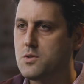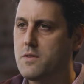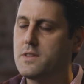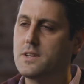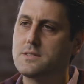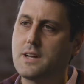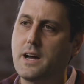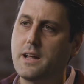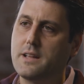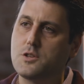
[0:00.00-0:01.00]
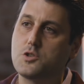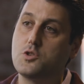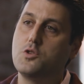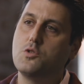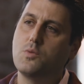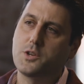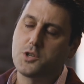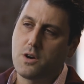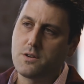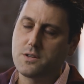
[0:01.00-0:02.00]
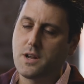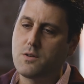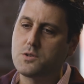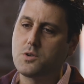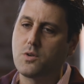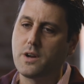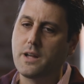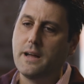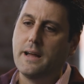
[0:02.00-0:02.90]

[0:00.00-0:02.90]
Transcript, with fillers: So everything's kind of in this new uncharted territory.